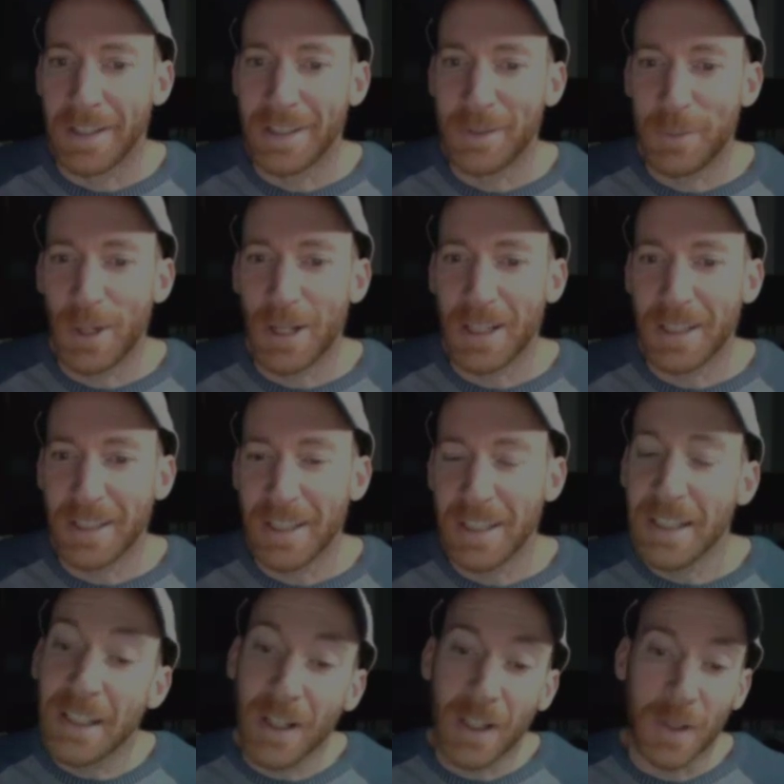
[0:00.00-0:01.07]
in the product
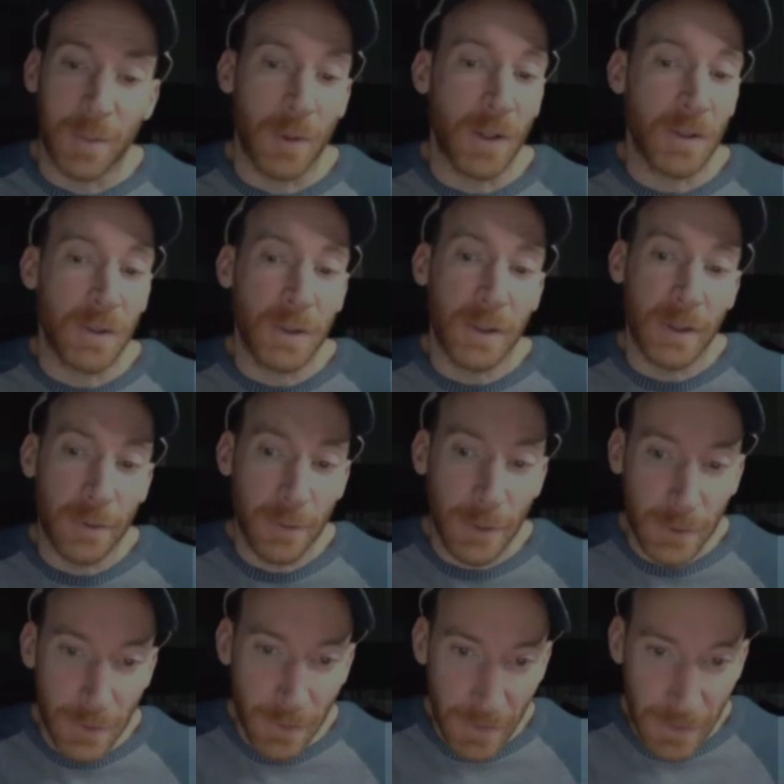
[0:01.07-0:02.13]
ID column, we're also going to
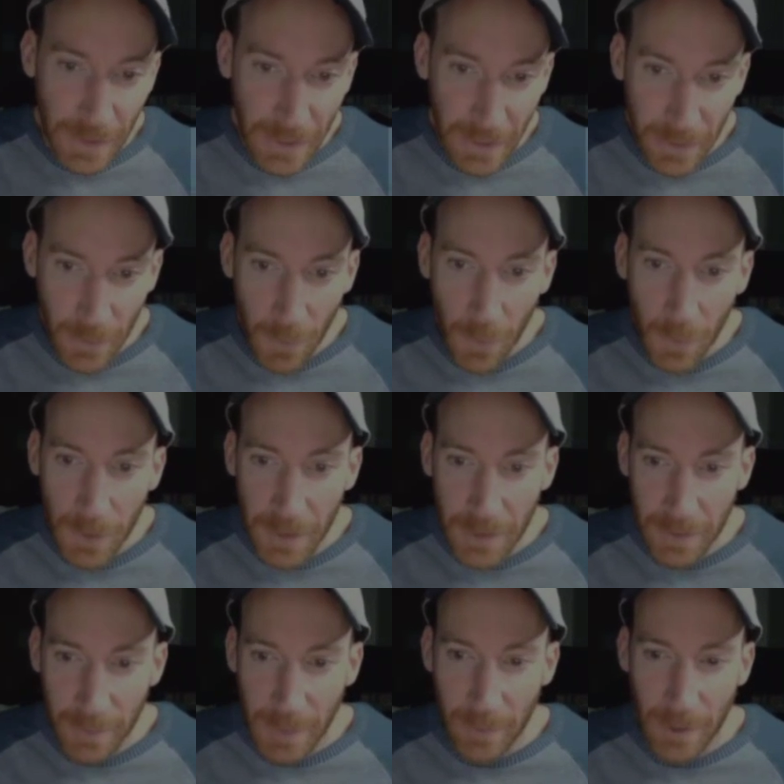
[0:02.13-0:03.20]
filter the data to only
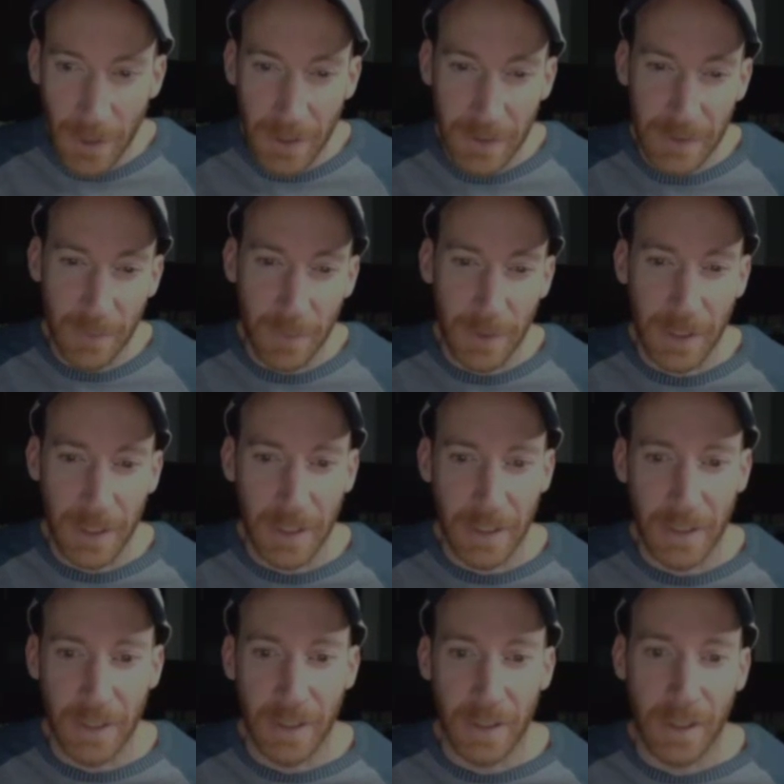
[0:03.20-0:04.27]
display products that
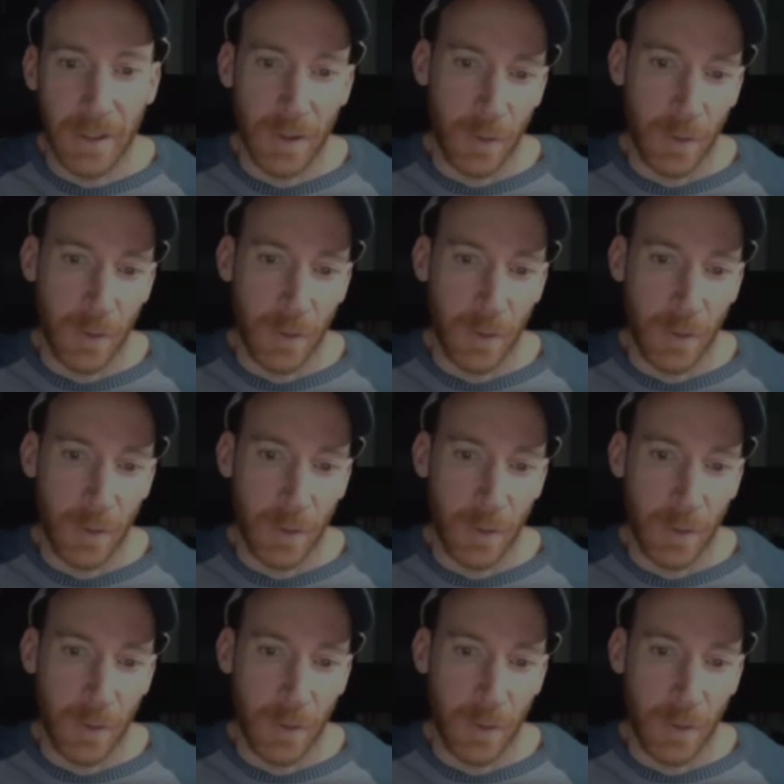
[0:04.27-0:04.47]
begin